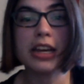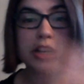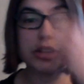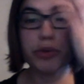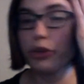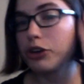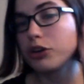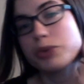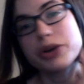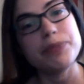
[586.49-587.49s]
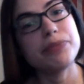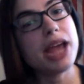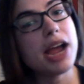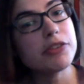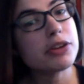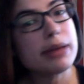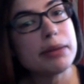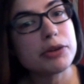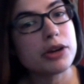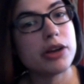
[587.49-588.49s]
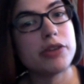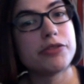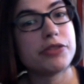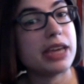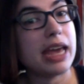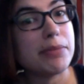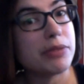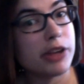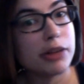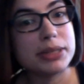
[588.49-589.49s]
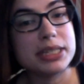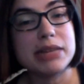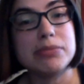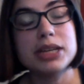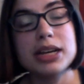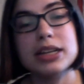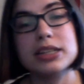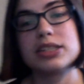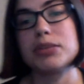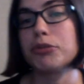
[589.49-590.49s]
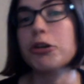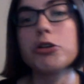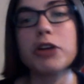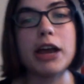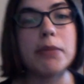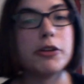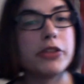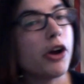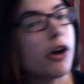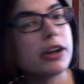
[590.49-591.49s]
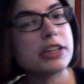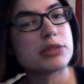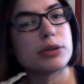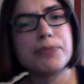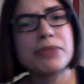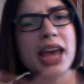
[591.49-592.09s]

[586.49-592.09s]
You learn what every member of the game development team does, the programmer, the artist, what